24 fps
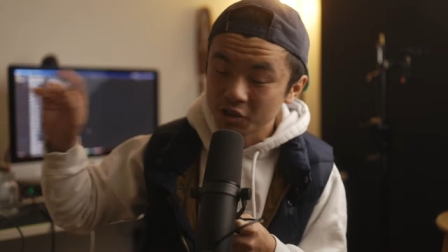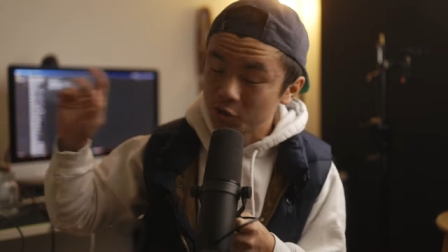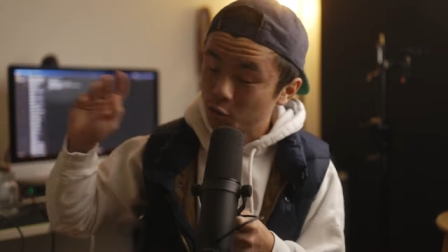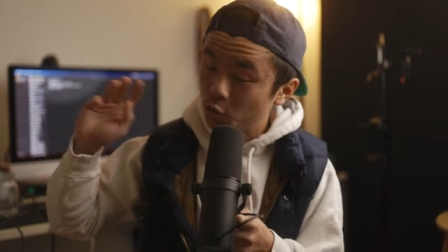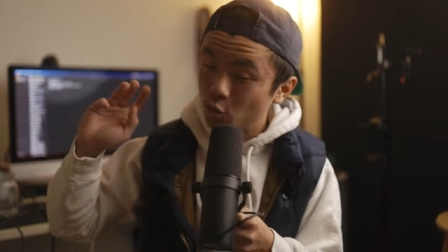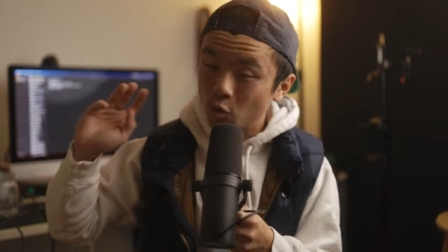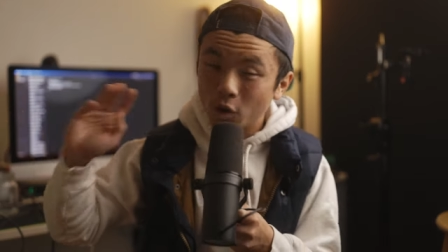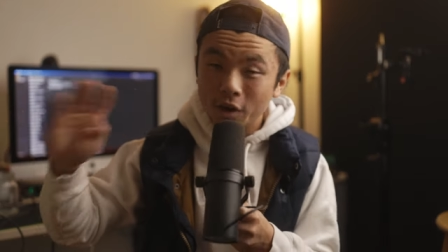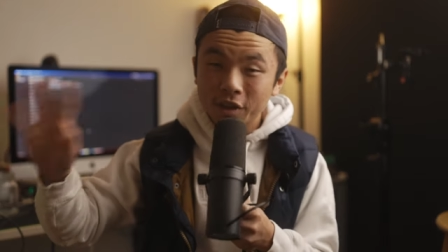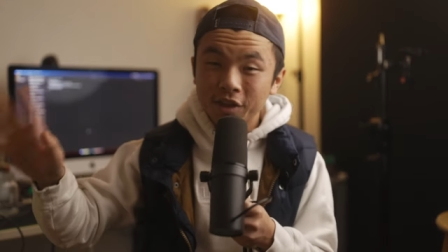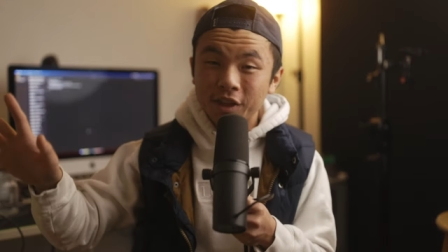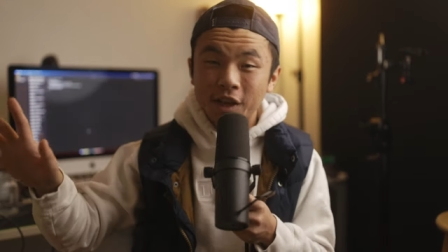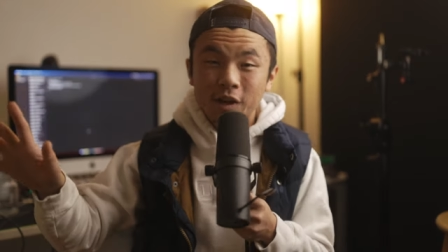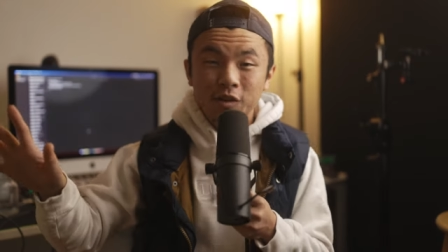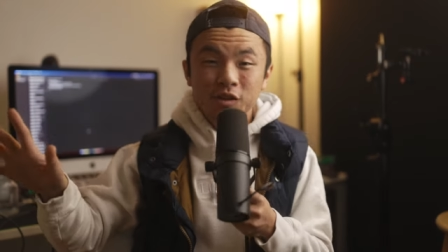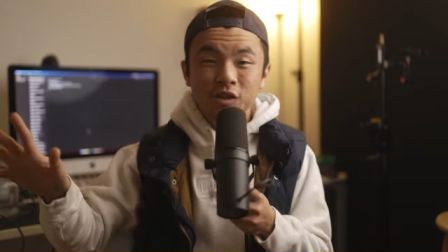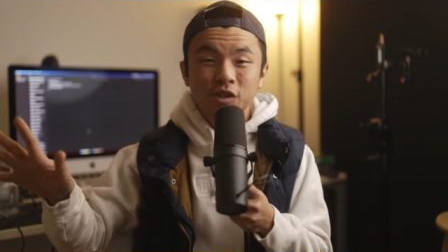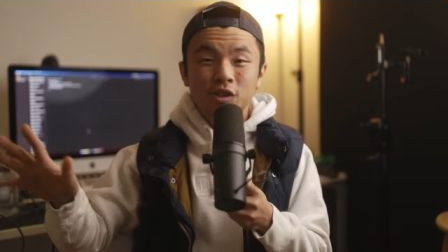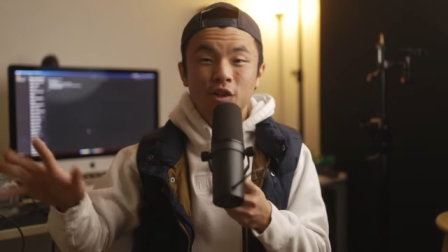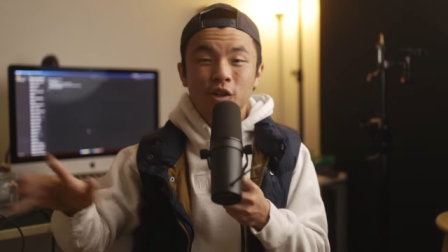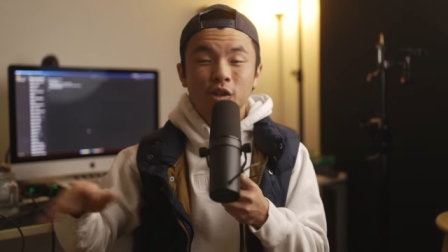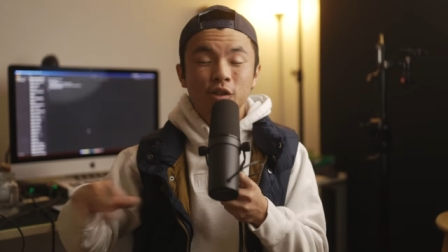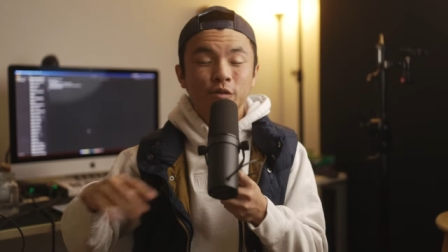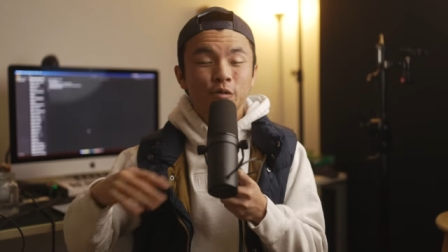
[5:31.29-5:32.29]
to one
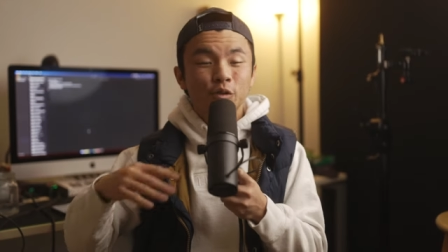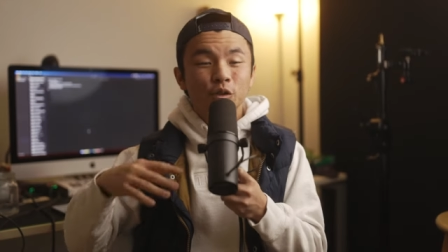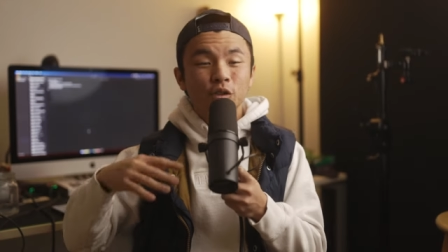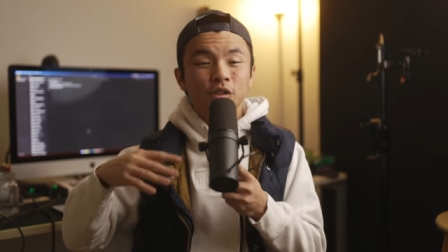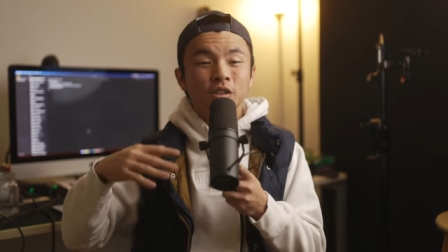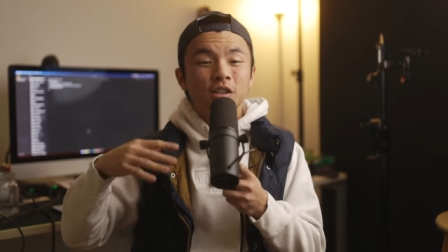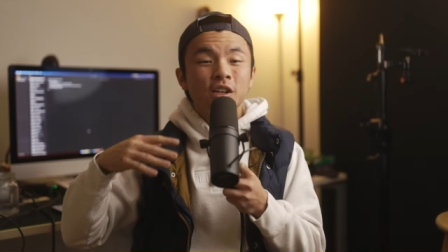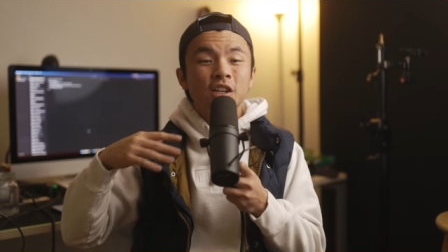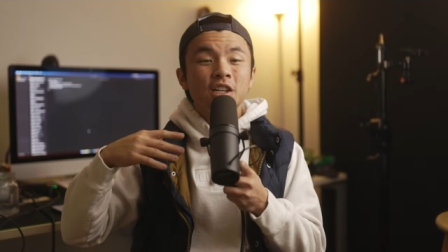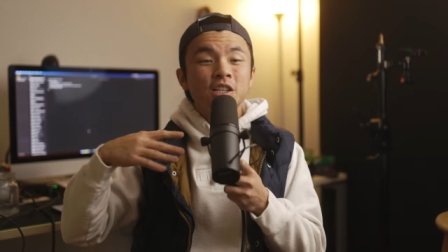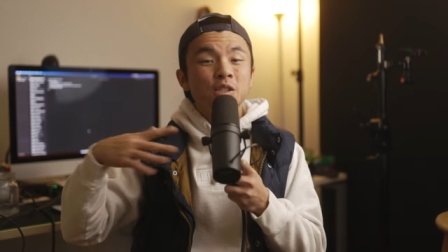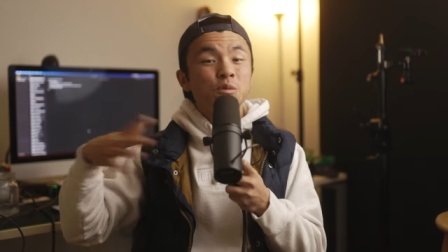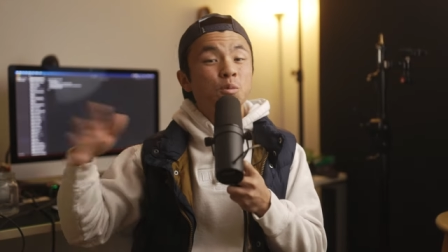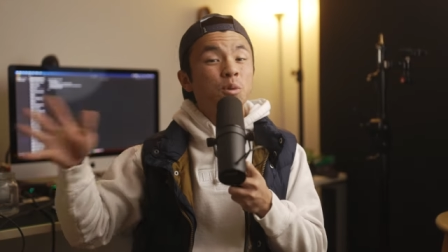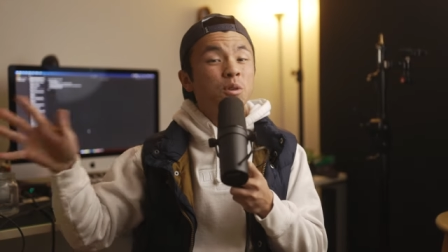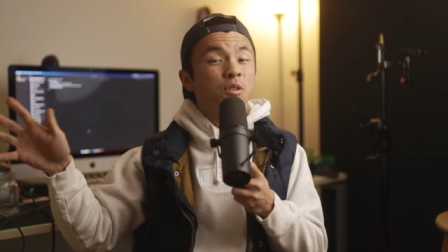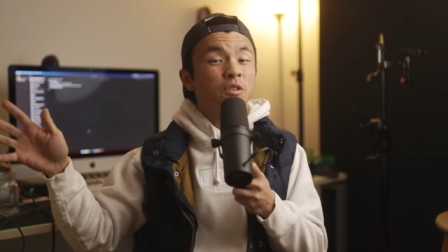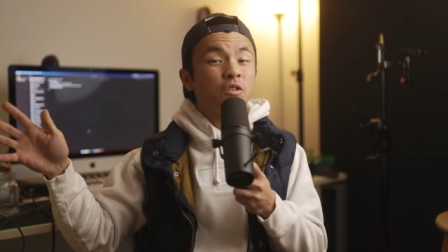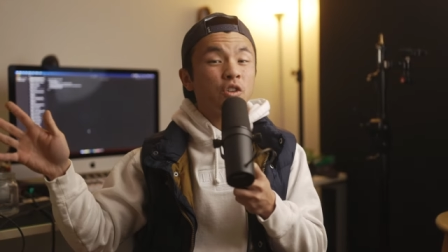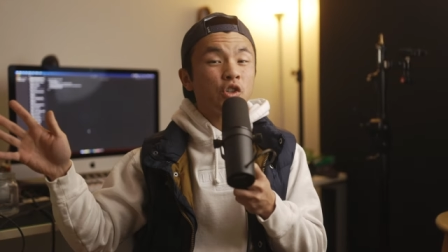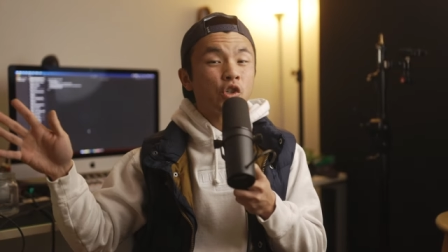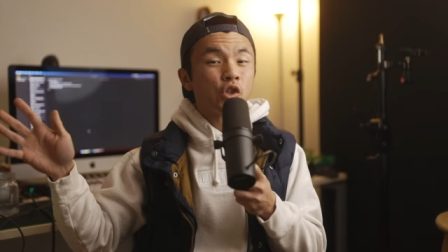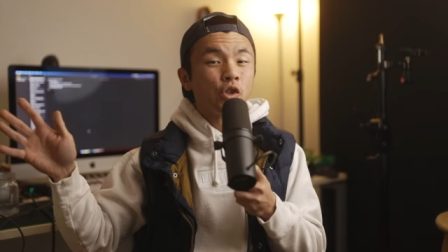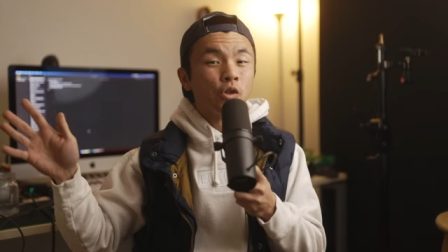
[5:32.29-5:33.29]
thousand dollars for a
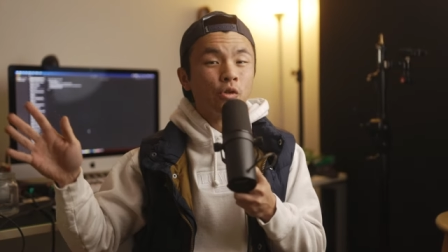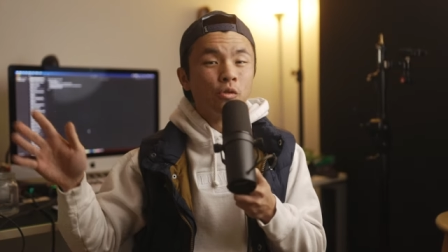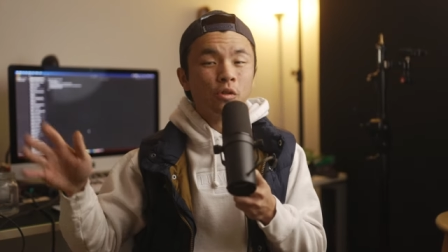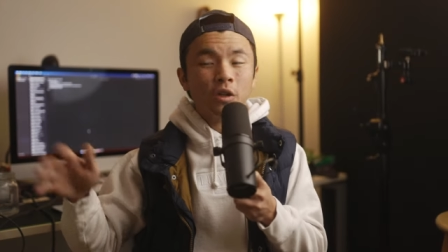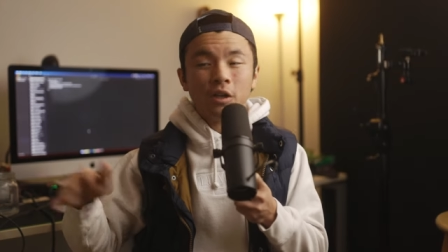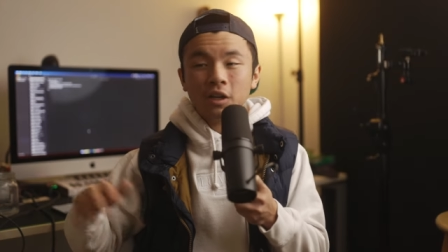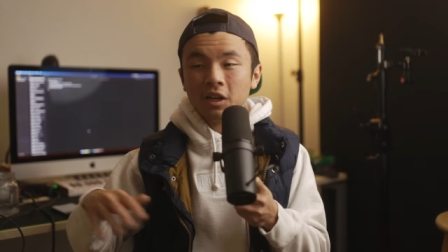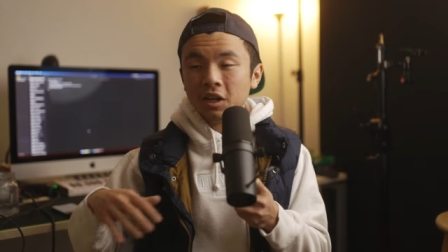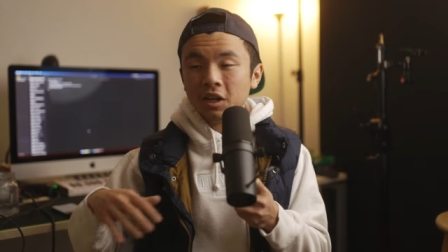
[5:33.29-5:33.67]
specific shoot,